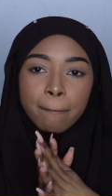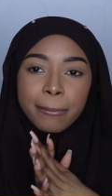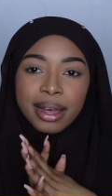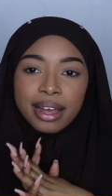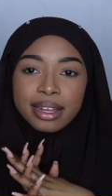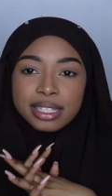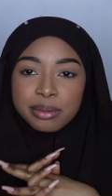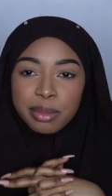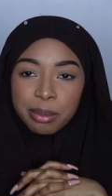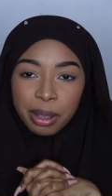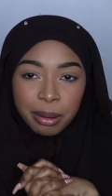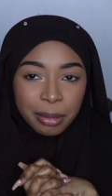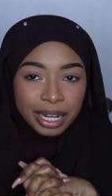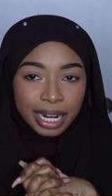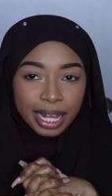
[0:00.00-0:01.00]
but
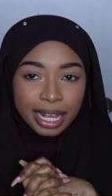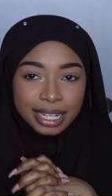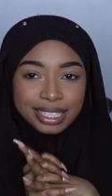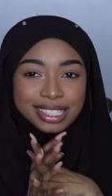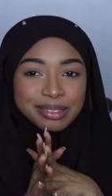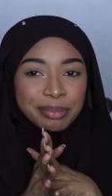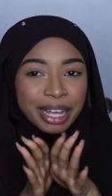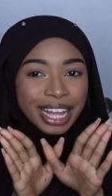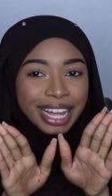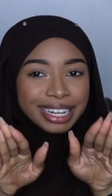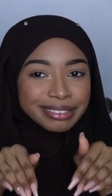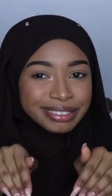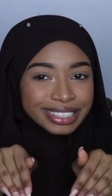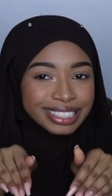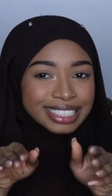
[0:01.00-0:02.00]
maybe I may not,
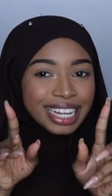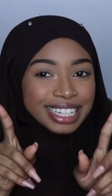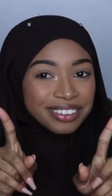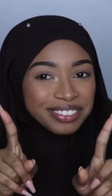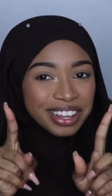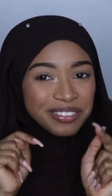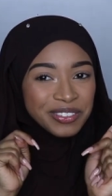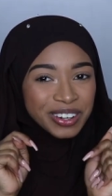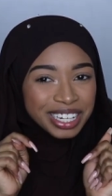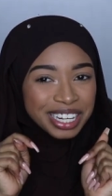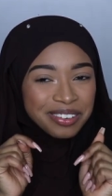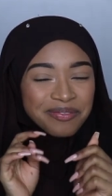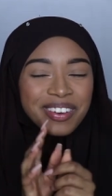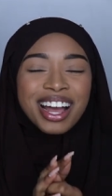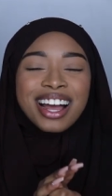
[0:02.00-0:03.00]
but I definitely have one up.